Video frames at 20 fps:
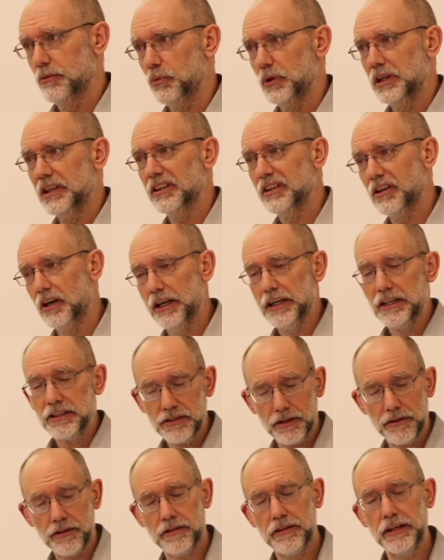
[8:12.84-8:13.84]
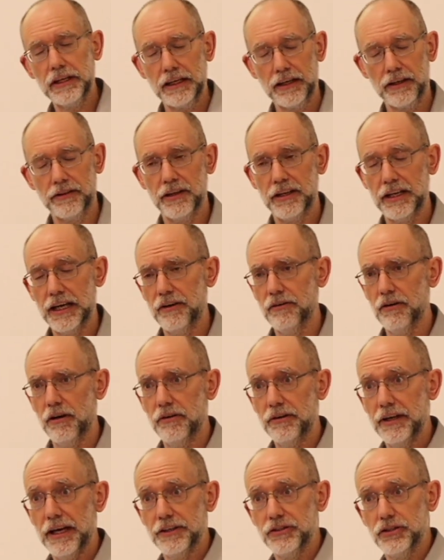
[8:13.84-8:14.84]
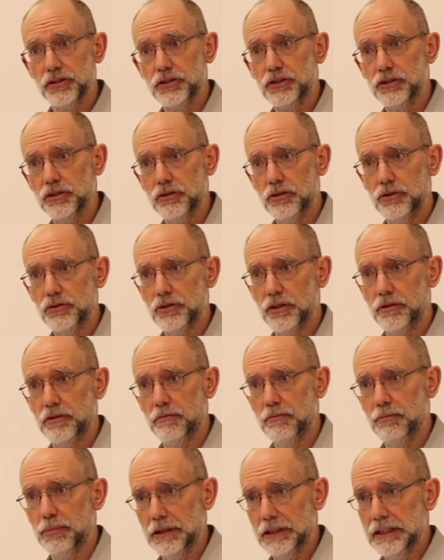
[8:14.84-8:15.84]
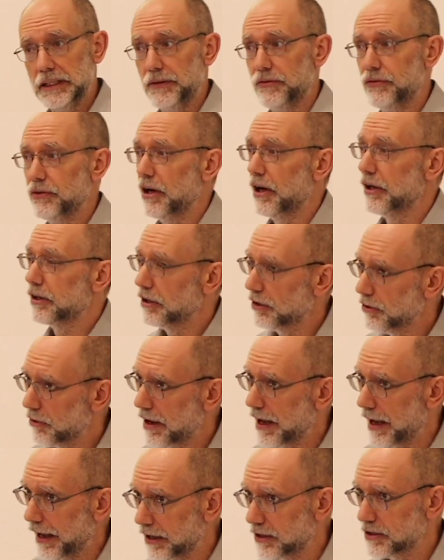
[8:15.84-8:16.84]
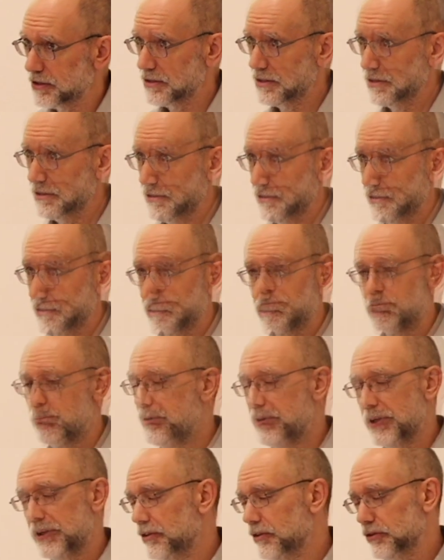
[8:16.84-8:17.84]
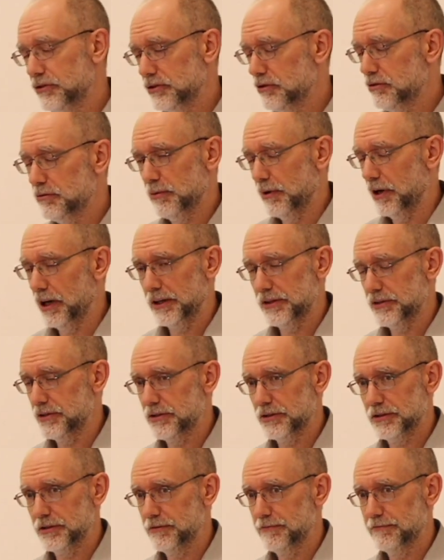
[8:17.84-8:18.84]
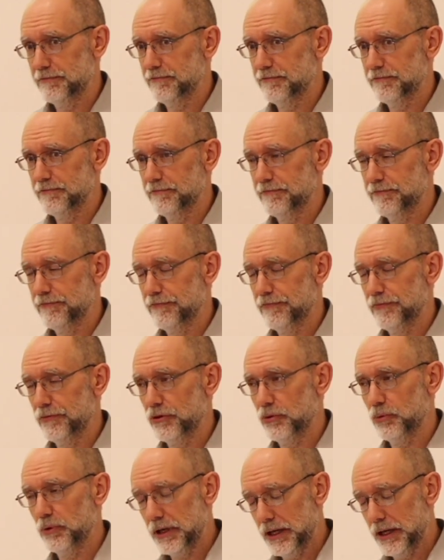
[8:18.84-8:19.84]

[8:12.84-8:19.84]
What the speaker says: We like to think that our own attitudes and beliefs are correct, but they're not always. So